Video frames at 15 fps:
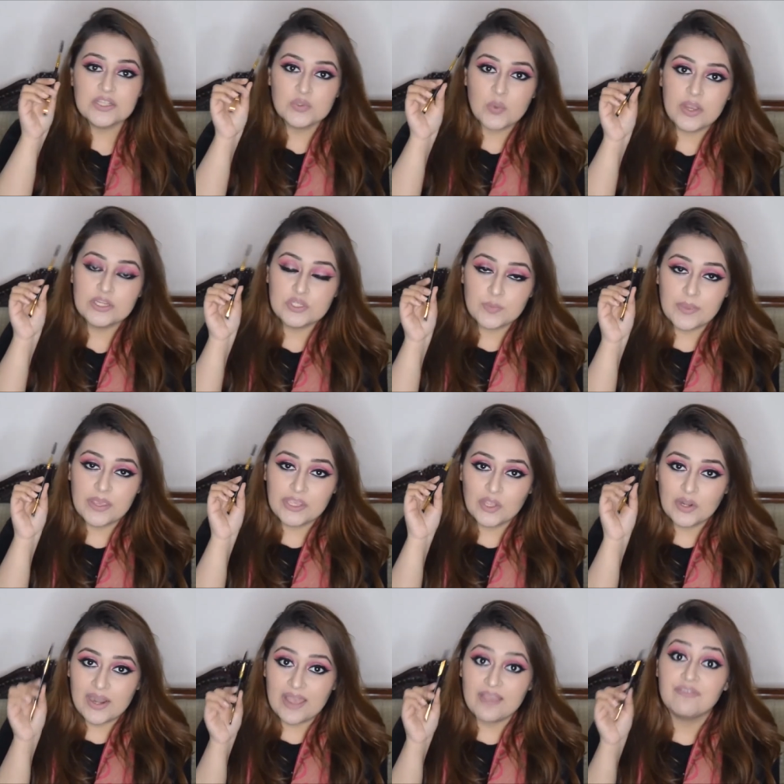going to make your
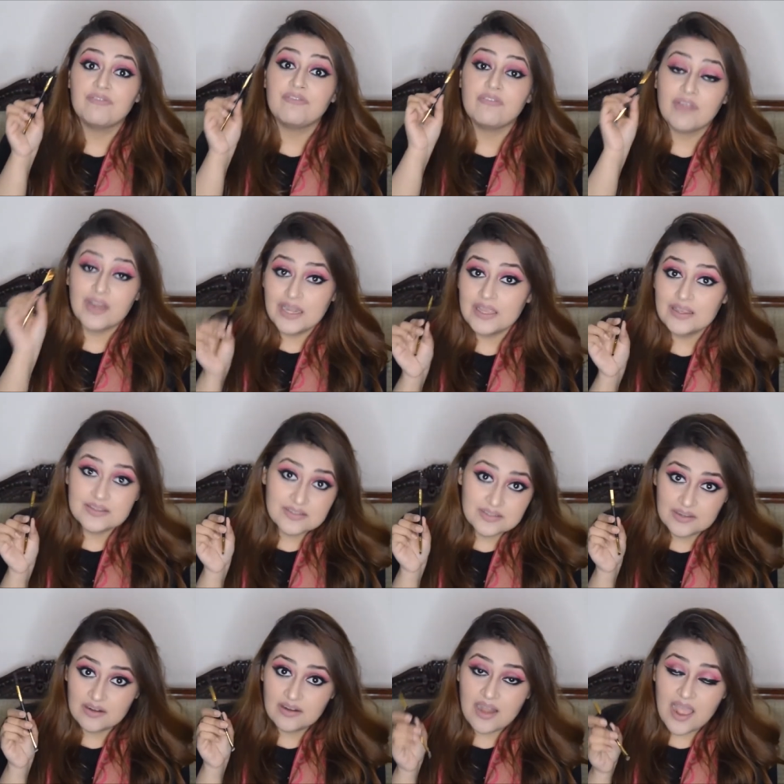life really
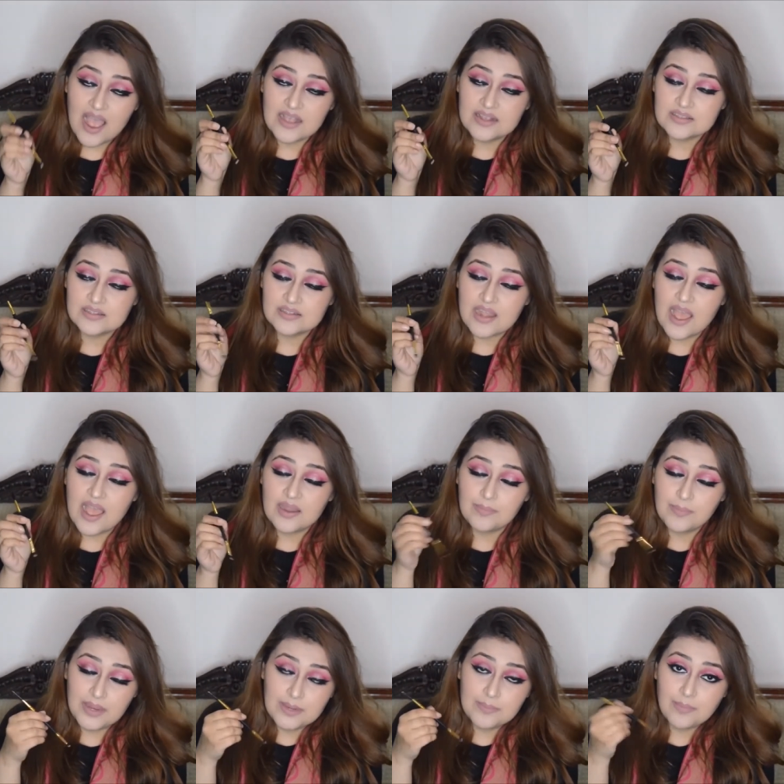easier as it had
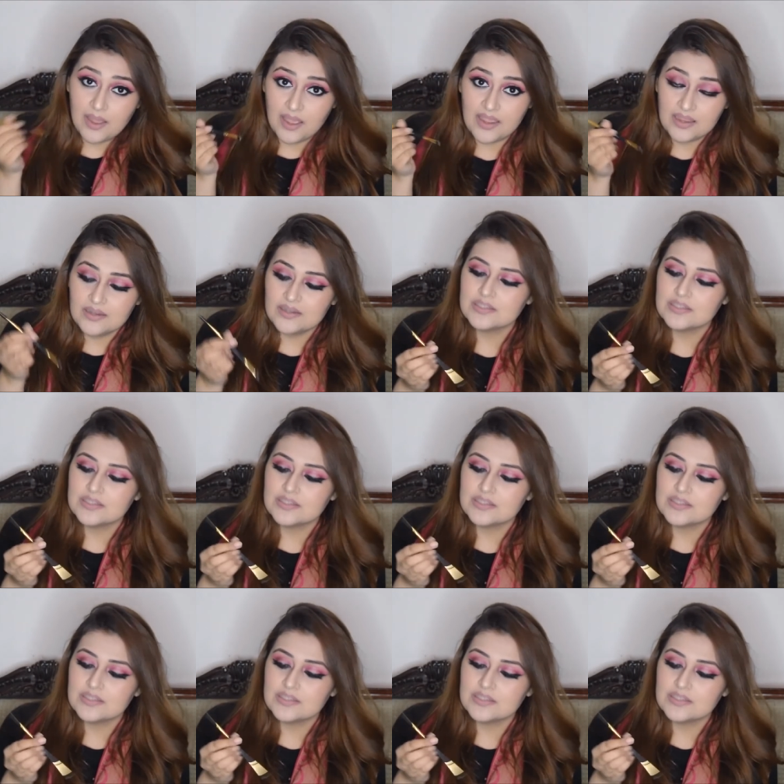made mine.